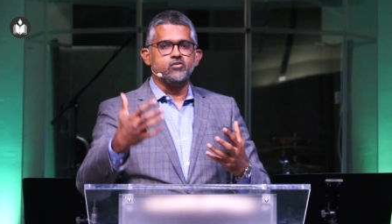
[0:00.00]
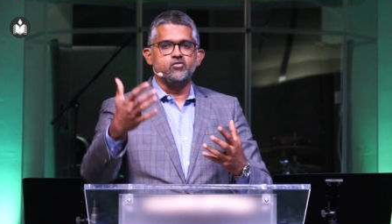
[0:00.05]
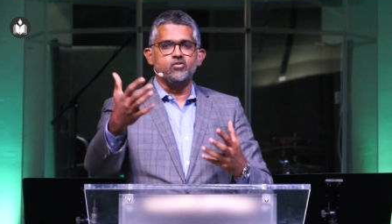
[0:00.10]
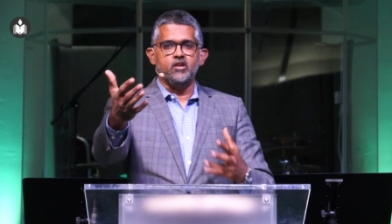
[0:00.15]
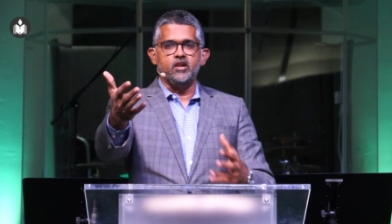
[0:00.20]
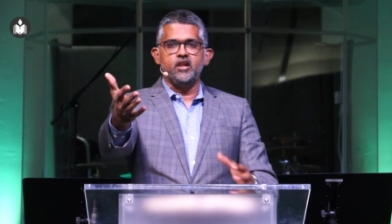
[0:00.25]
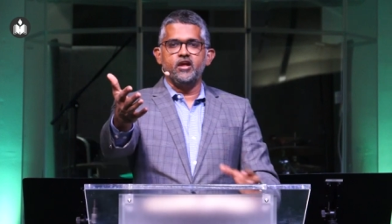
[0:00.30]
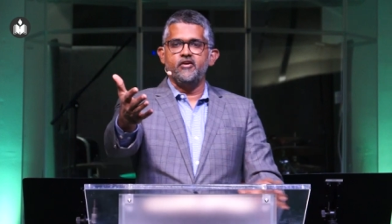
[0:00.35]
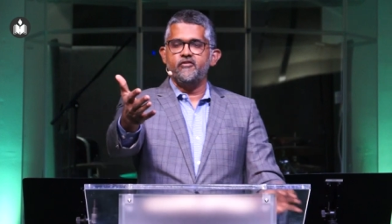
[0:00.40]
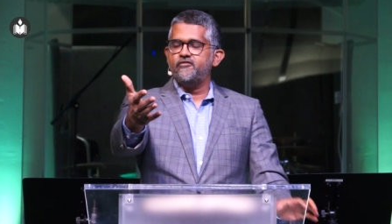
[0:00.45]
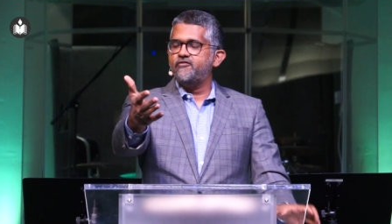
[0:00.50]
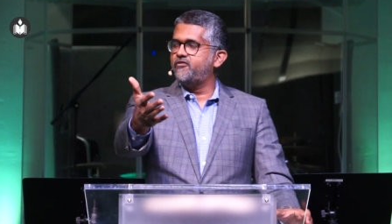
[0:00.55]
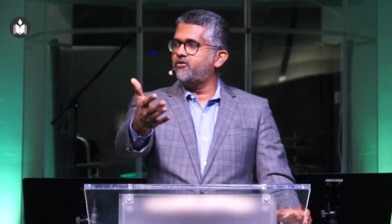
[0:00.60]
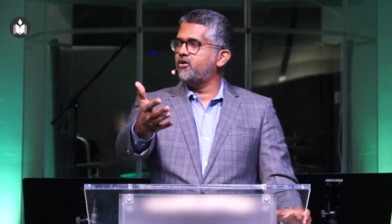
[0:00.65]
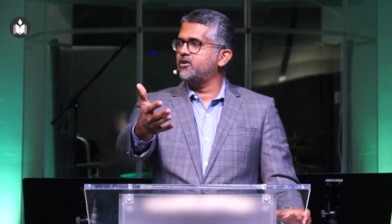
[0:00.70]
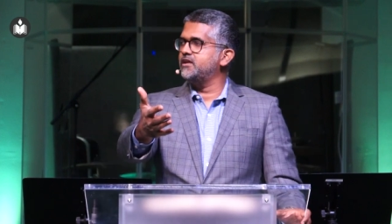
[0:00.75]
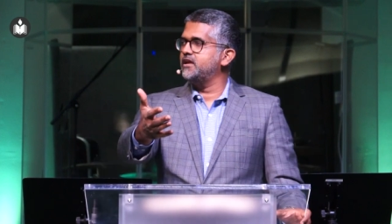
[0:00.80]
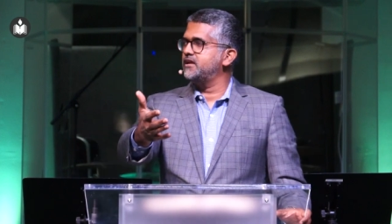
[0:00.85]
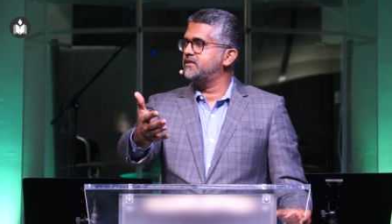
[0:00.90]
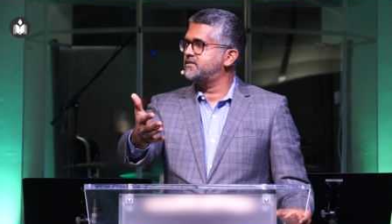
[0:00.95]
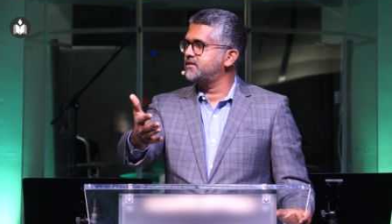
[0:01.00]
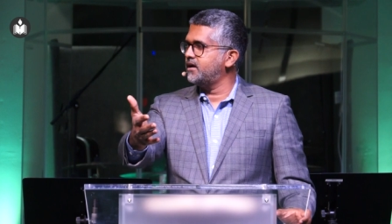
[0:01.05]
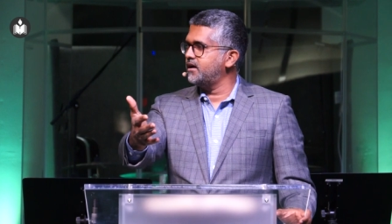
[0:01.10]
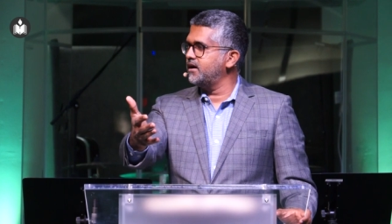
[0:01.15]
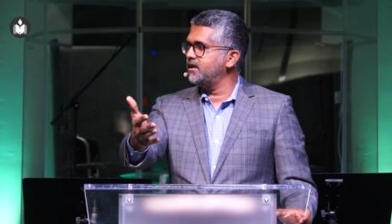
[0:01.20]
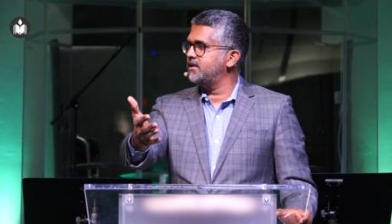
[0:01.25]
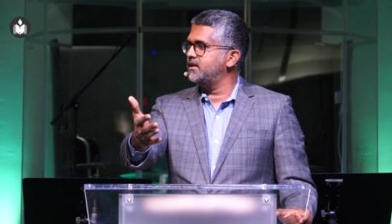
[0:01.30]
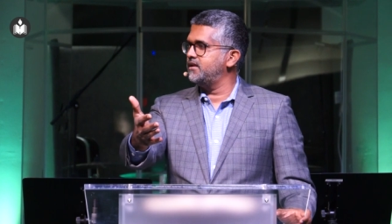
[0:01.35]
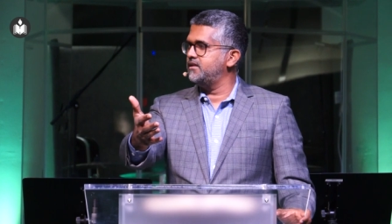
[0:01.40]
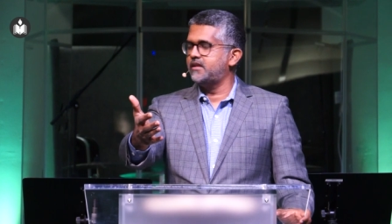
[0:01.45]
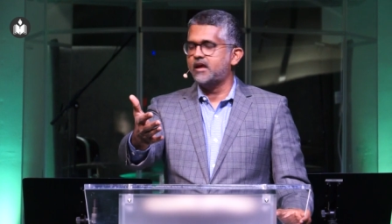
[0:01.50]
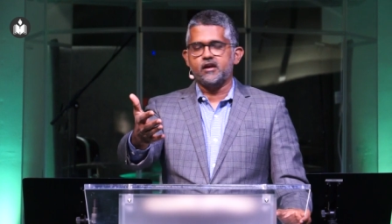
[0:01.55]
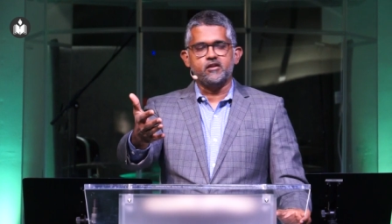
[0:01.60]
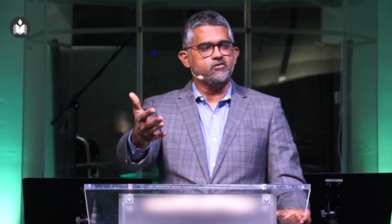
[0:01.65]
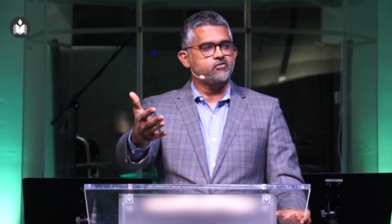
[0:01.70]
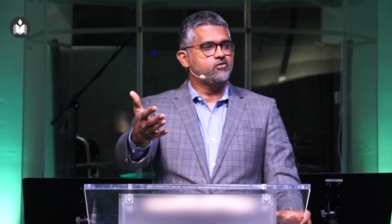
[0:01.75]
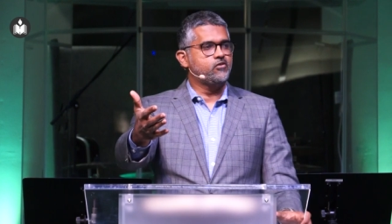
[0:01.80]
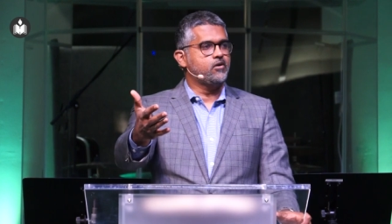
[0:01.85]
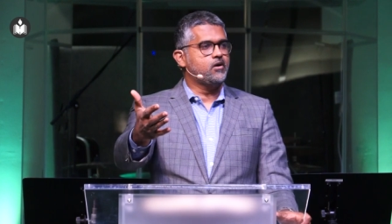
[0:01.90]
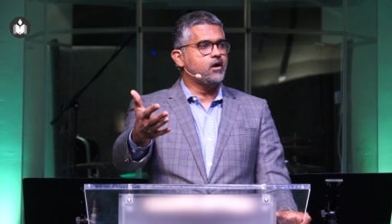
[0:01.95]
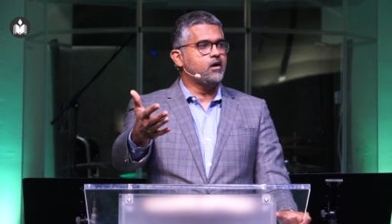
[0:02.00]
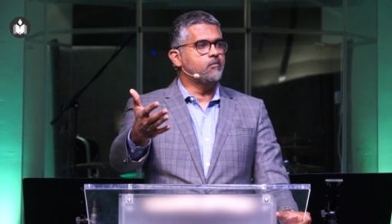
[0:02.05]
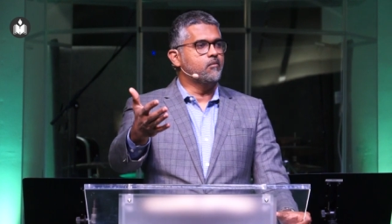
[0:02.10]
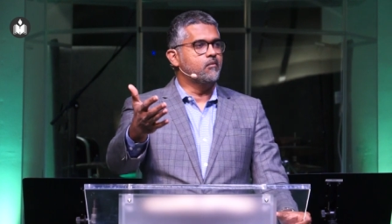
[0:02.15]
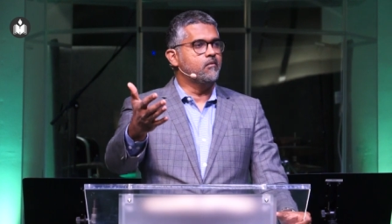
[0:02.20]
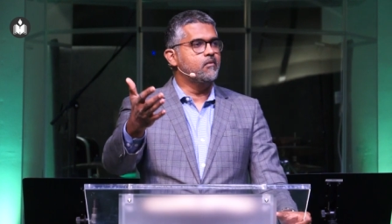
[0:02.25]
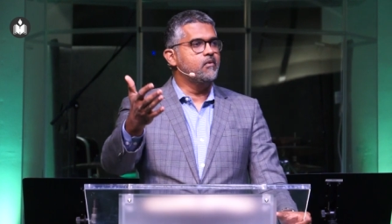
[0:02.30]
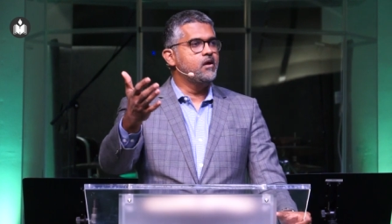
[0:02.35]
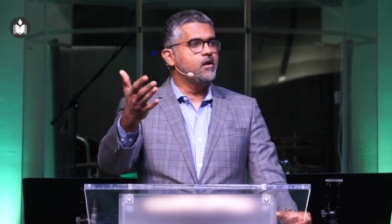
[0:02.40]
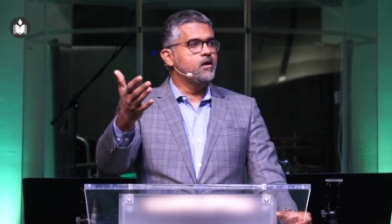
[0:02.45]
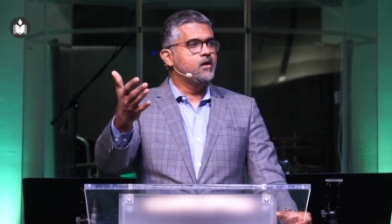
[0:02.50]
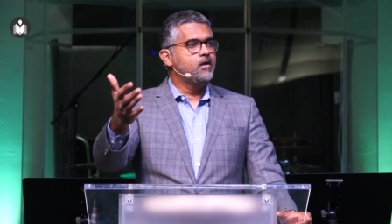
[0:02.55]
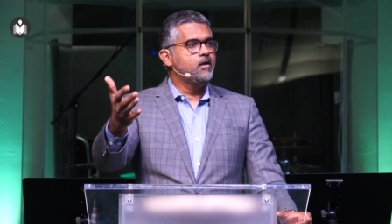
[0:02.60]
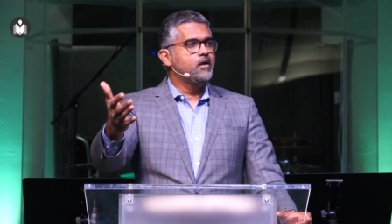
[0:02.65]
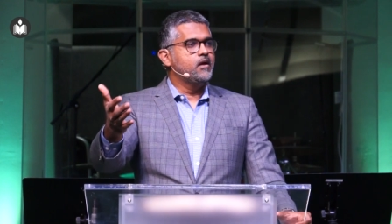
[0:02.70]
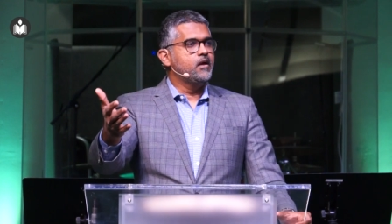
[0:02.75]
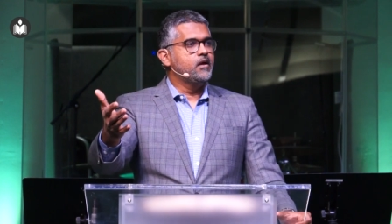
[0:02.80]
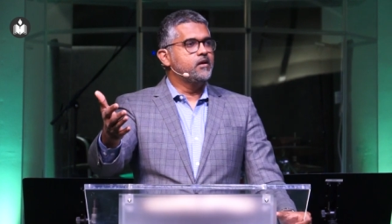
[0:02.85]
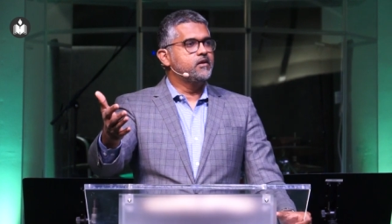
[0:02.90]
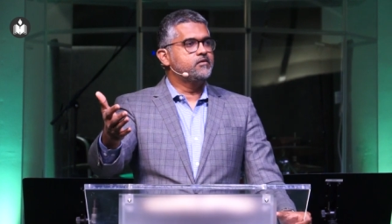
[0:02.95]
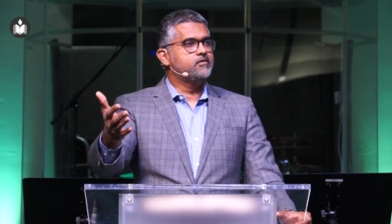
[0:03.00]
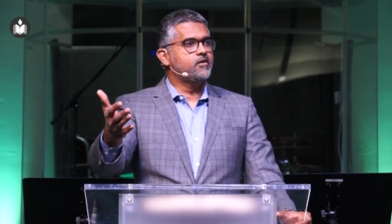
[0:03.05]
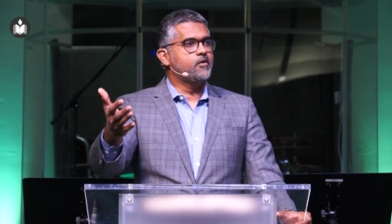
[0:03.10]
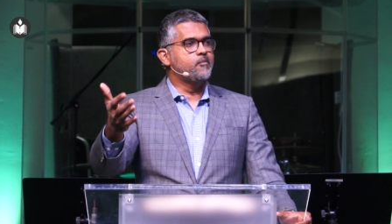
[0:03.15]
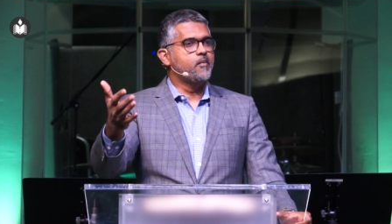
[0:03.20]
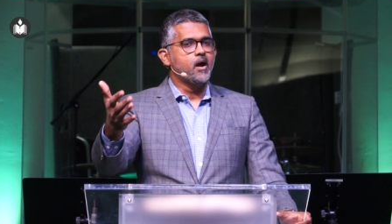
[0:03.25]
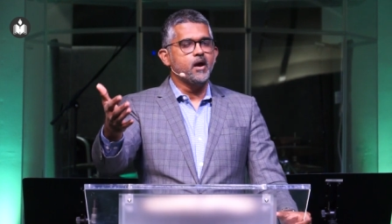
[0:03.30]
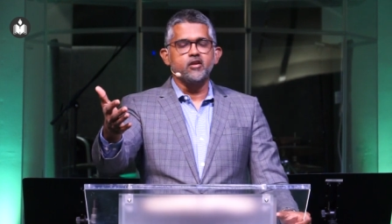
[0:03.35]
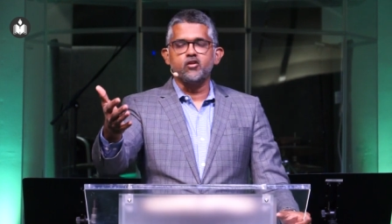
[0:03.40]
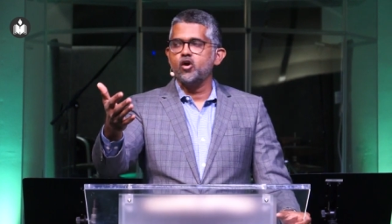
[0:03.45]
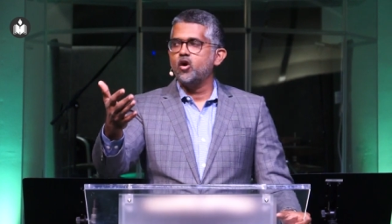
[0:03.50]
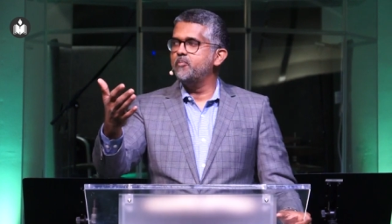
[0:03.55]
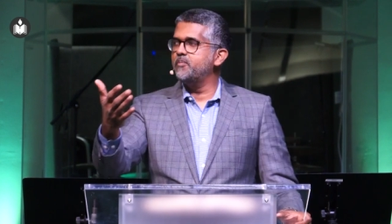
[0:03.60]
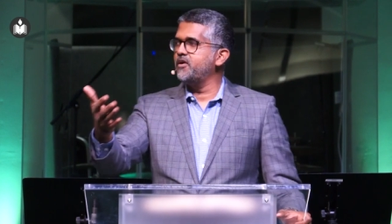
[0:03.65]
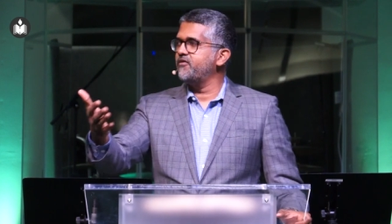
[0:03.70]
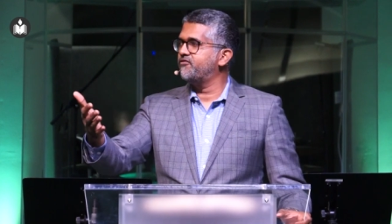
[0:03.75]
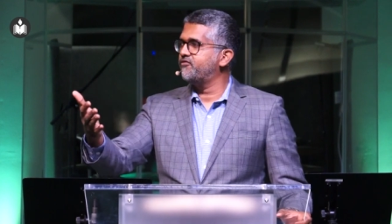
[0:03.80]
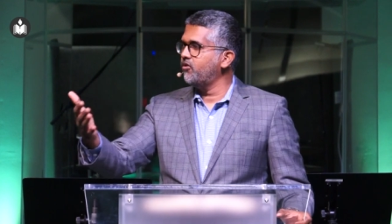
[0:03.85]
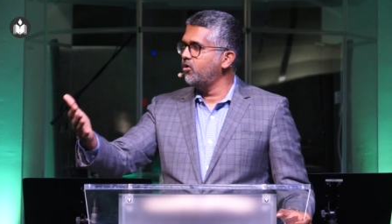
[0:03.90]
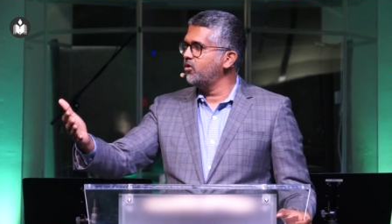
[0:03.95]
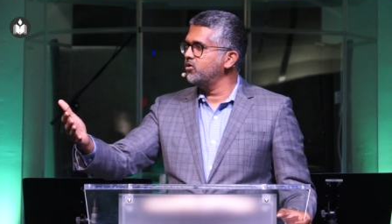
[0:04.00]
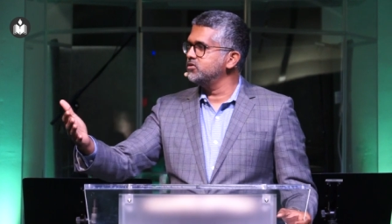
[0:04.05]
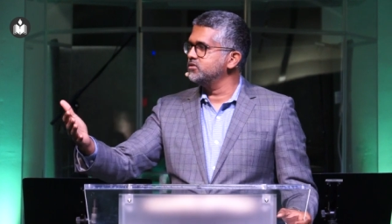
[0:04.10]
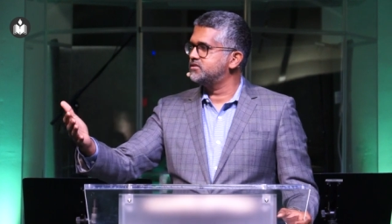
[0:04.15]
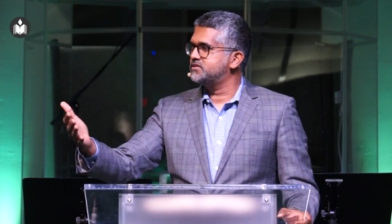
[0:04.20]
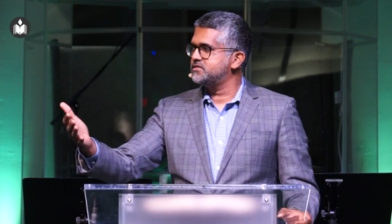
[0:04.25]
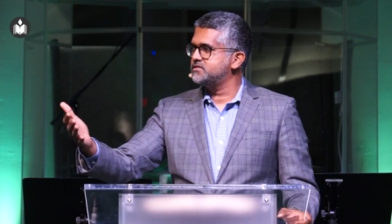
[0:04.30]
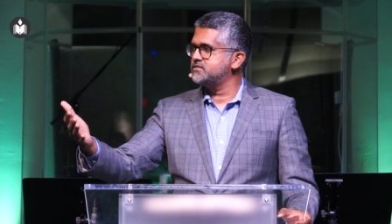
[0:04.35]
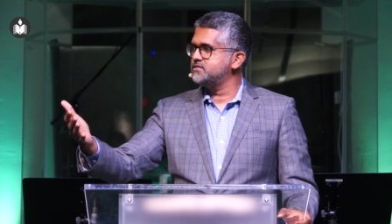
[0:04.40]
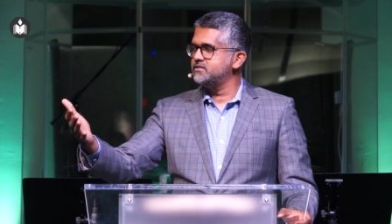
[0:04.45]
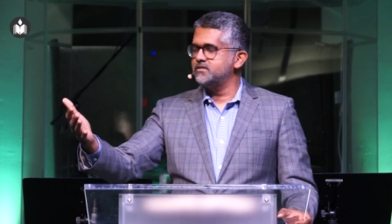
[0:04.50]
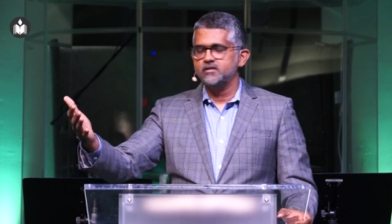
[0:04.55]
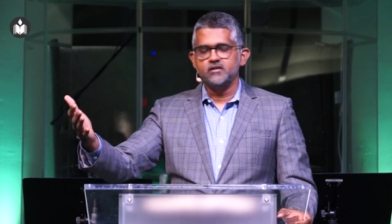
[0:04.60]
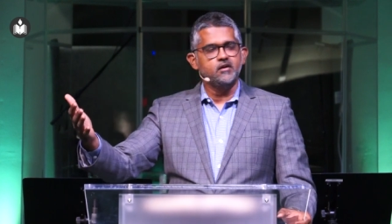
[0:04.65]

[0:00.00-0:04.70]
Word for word: to live for the eternity that is to come. It's remind, don't be fools.